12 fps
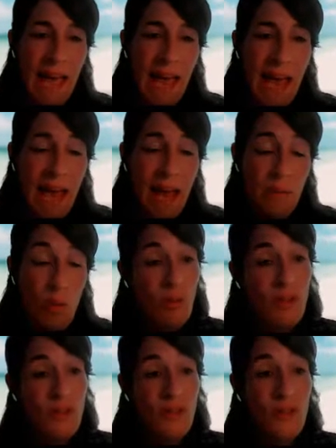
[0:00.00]
And we
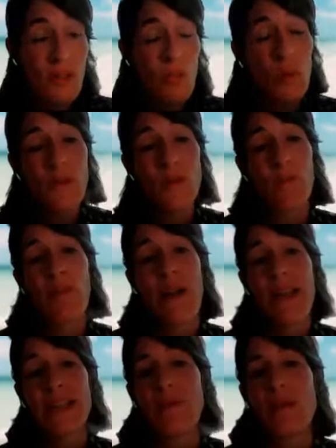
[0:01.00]
were
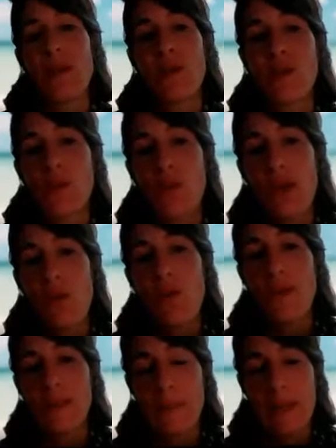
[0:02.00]
surprised because we
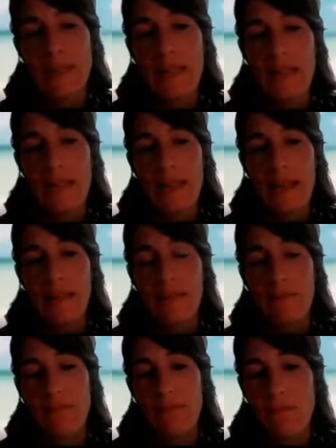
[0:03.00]
were expected that
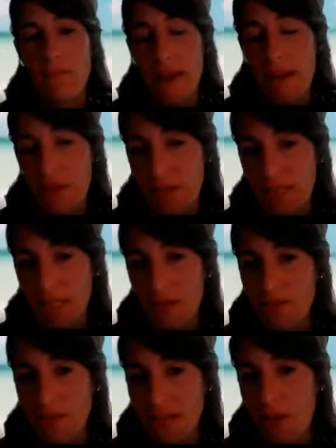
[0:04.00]
majority
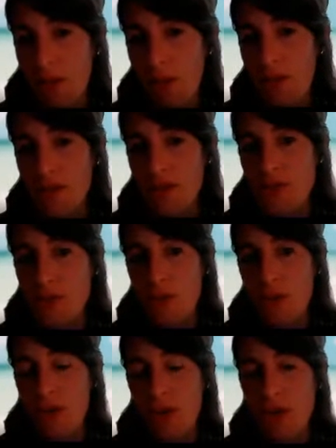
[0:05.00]
of stakeholders
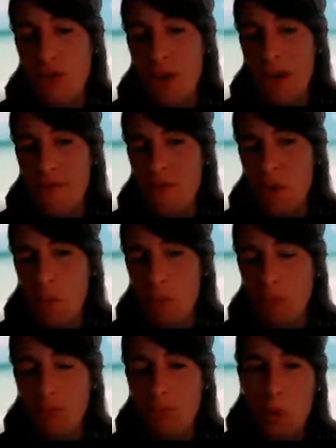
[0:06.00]
were going to have
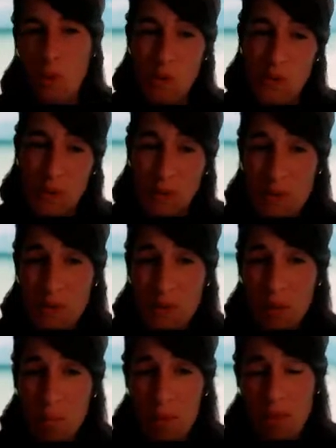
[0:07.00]
some
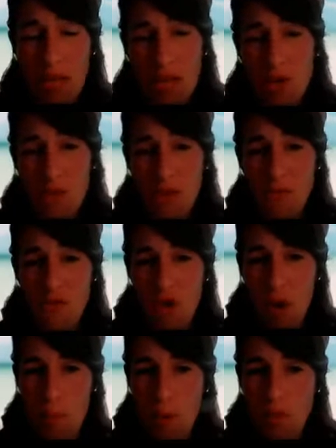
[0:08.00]
concerns about the use of
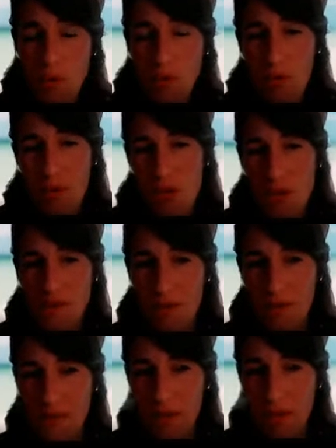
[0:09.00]
GMOs or the use
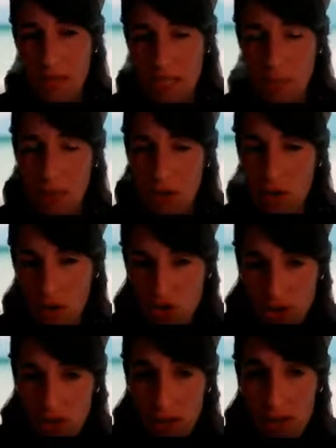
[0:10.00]
of synthetic biology.